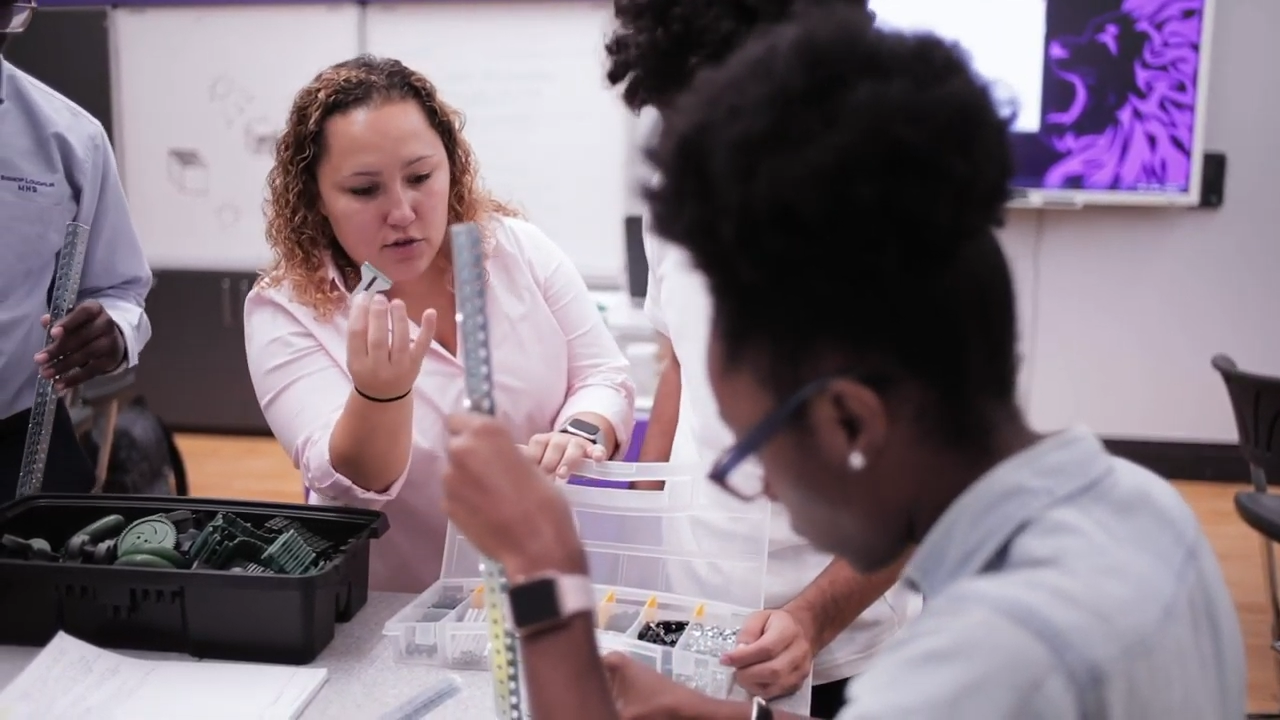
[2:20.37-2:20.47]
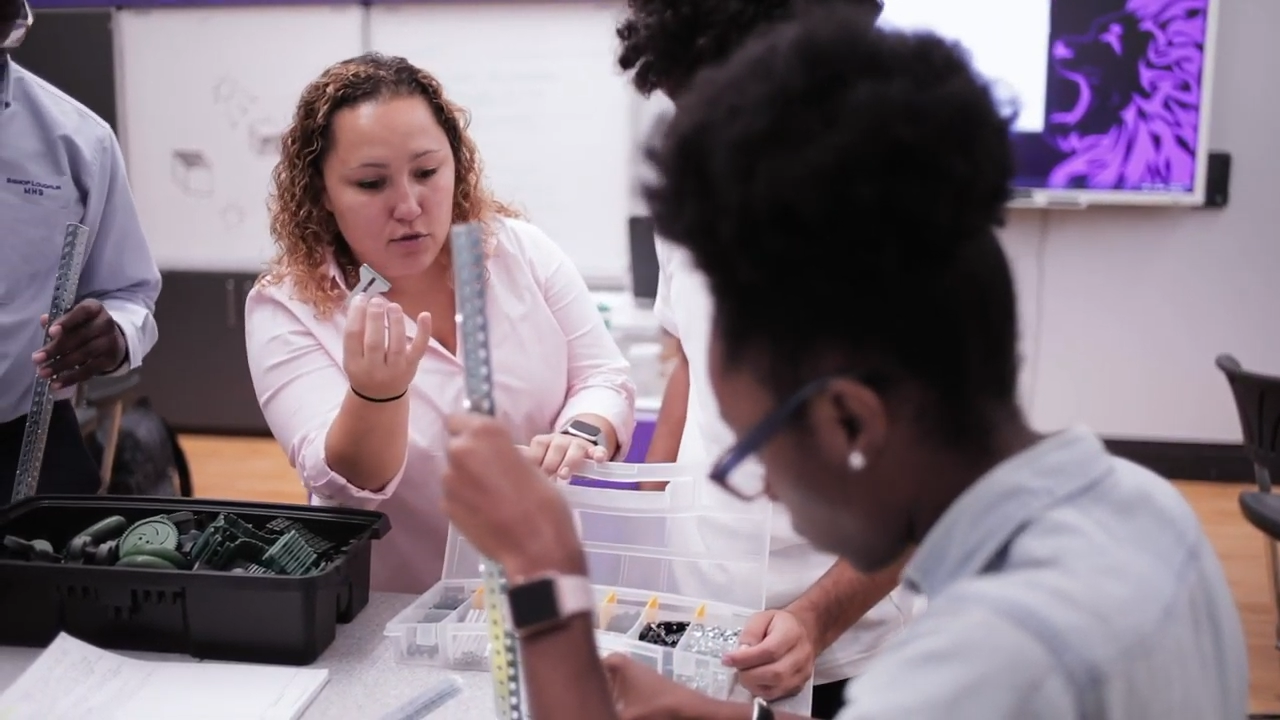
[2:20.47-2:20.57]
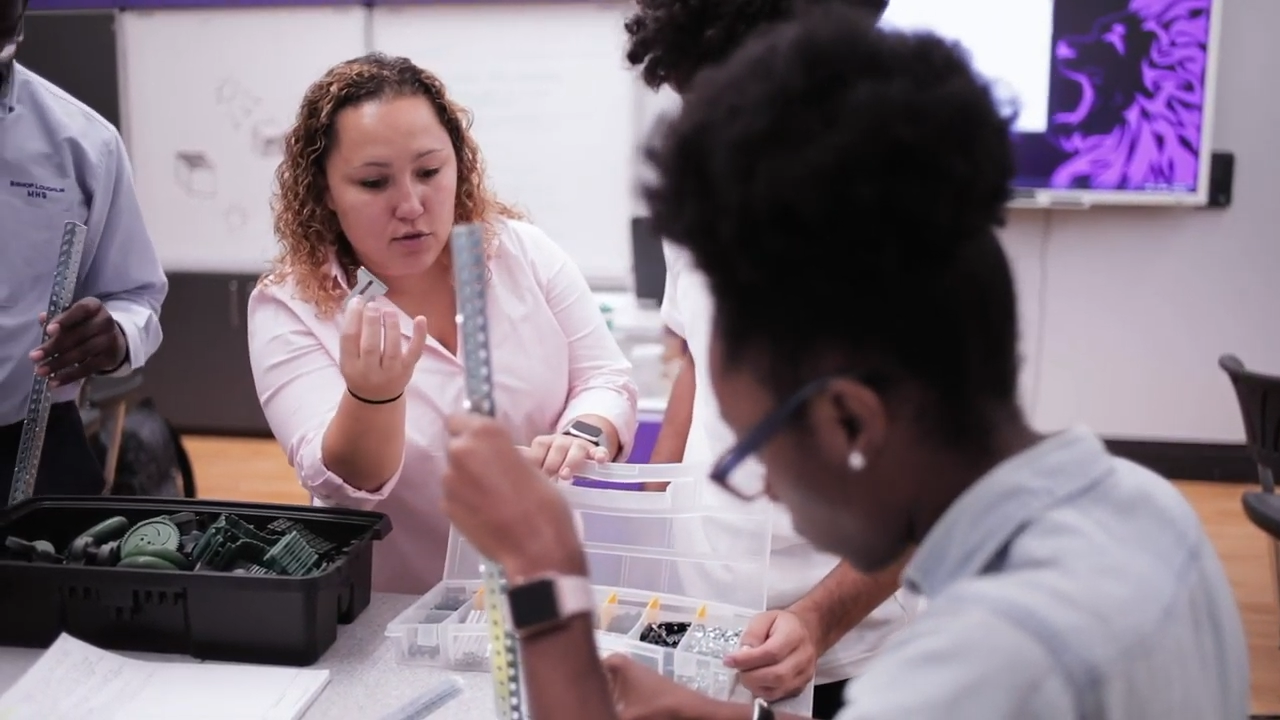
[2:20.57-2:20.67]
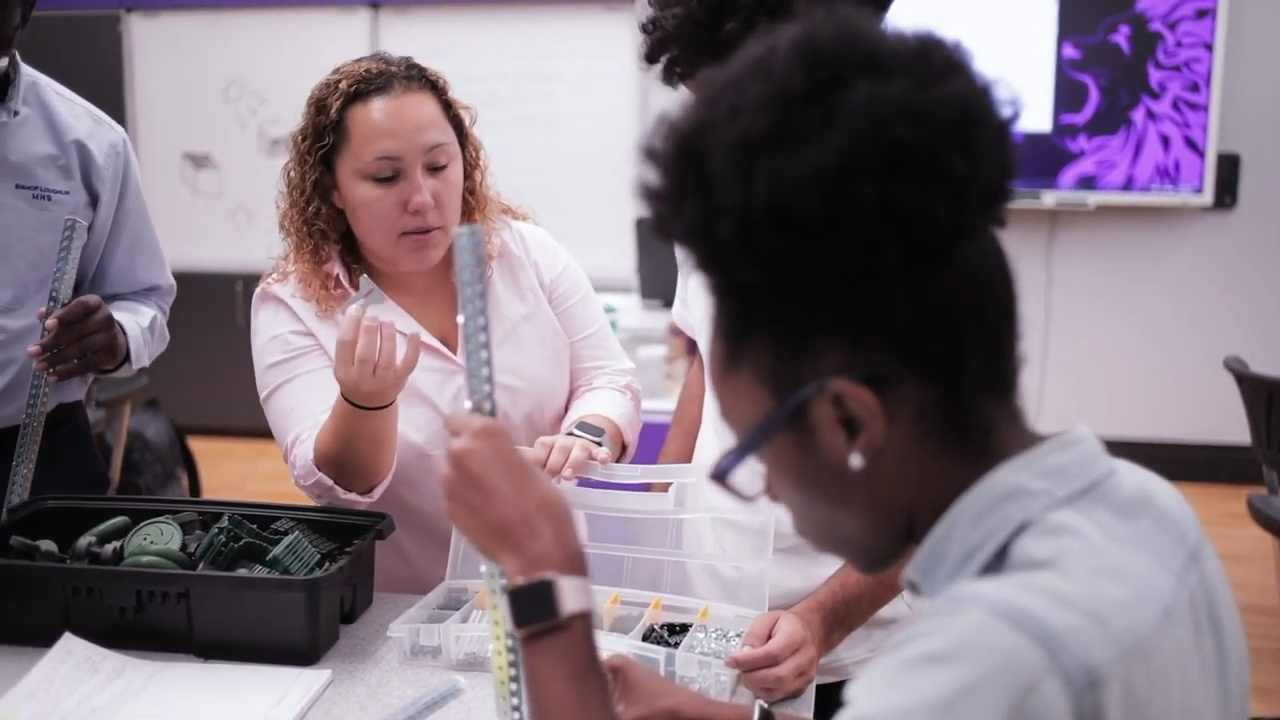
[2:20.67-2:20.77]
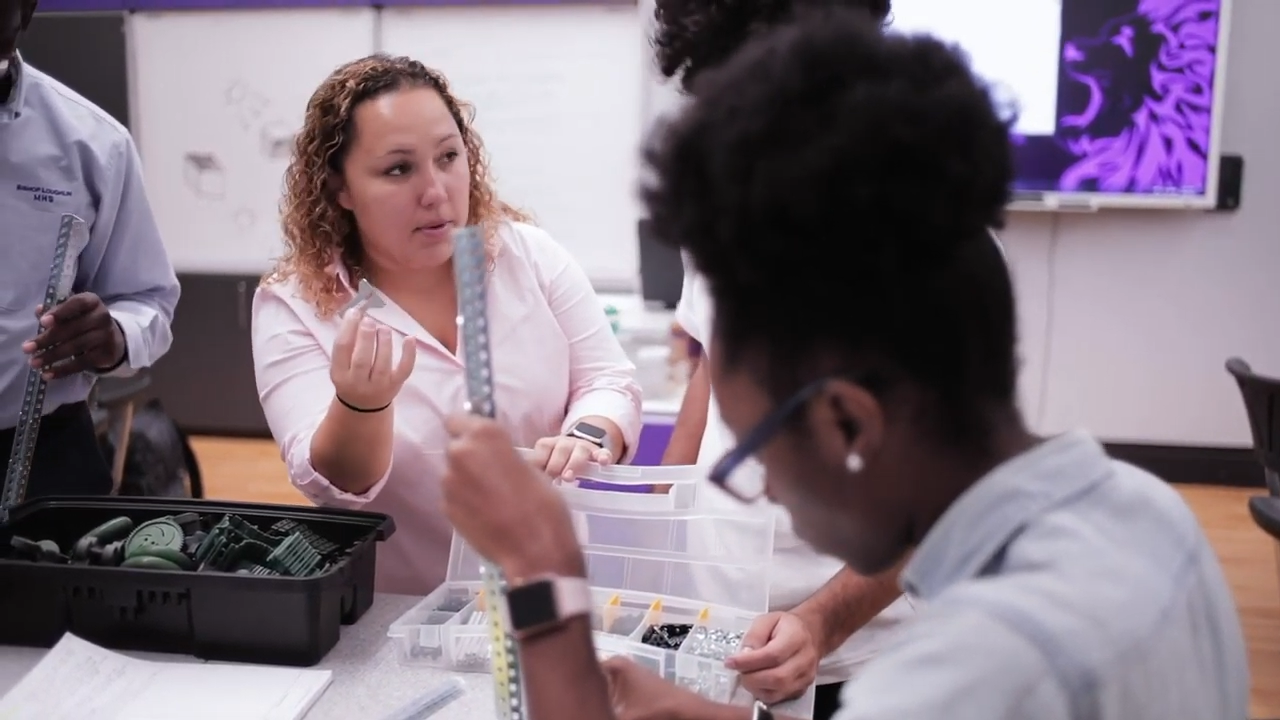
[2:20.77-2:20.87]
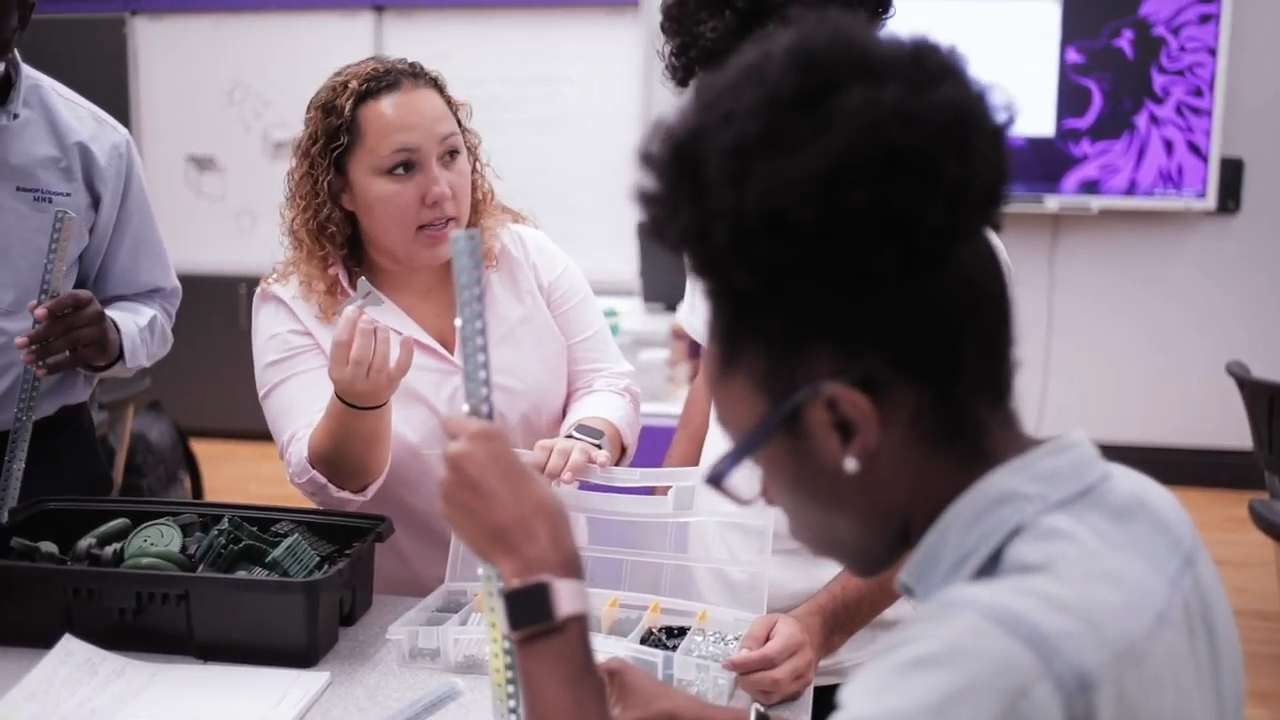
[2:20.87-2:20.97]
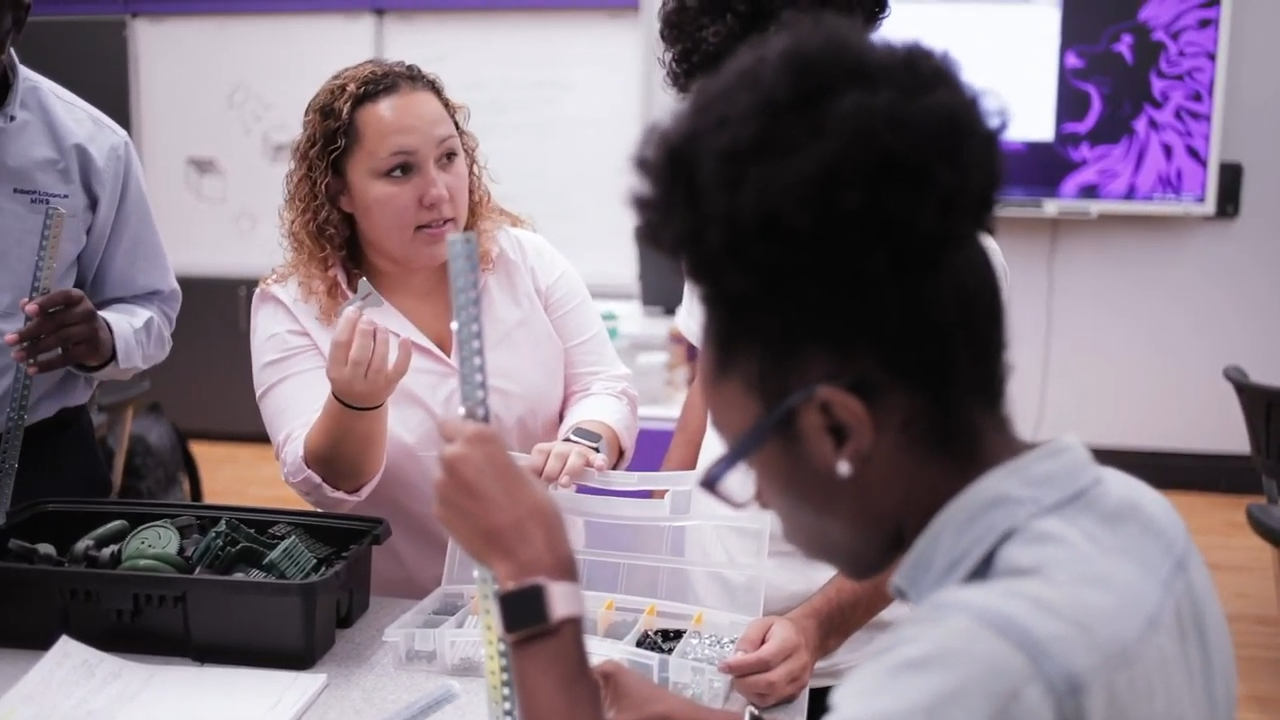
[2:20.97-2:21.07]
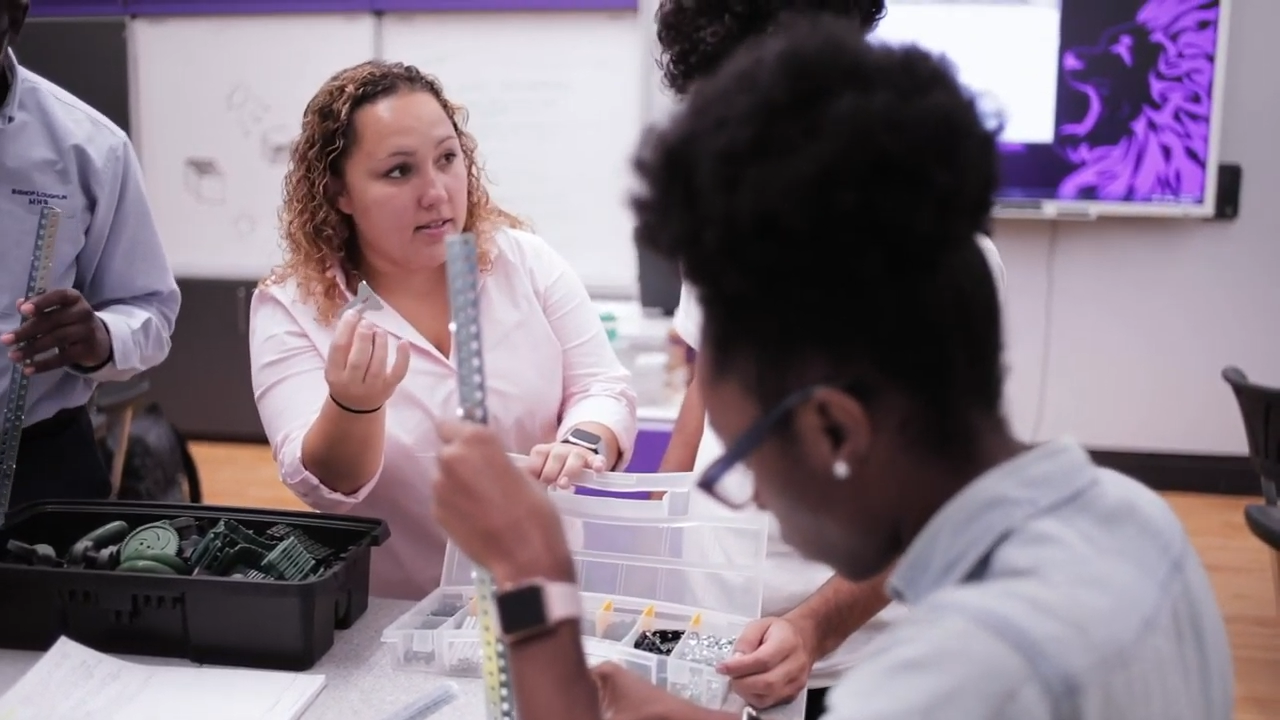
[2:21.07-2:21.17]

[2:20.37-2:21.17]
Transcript: I need to